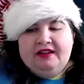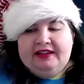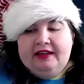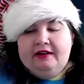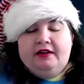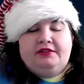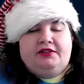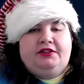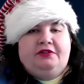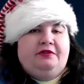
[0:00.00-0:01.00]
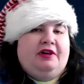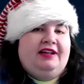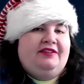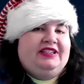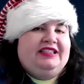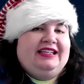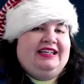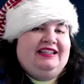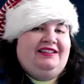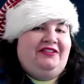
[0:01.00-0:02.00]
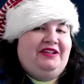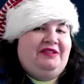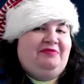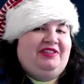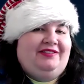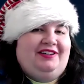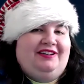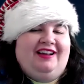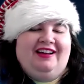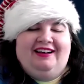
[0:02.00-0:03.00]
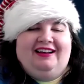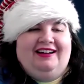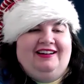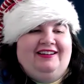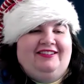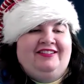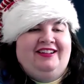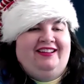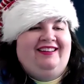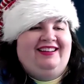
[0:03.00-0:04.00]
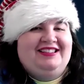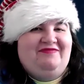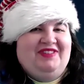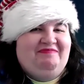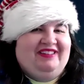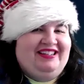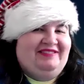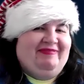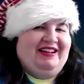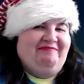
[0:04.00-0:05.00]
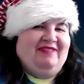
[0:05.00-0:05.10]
Yeah, so I haven't seen Logan, believe it or not. I know. It's a big blind spot of